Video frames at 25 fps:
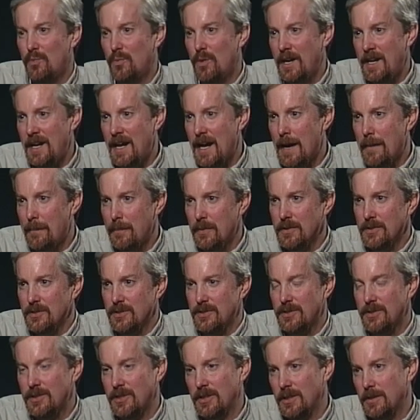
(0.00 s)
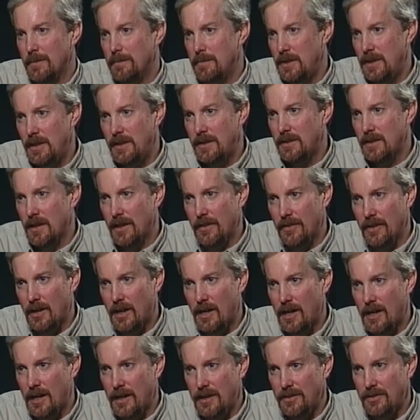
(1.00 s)
what happens to the meat and the
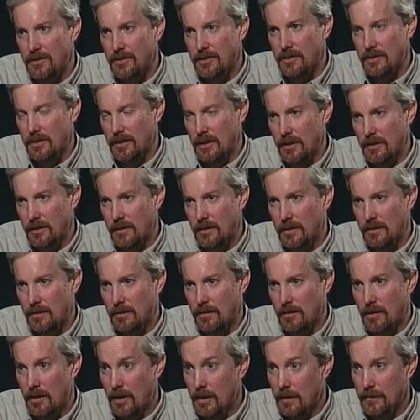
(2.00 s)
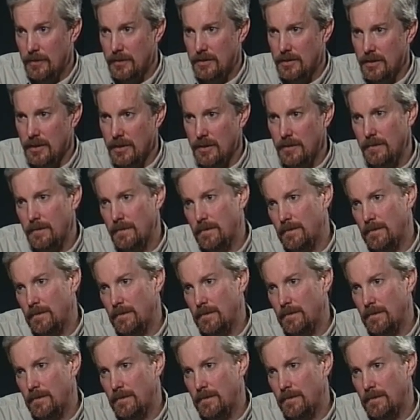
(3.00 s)
hides that are harvested?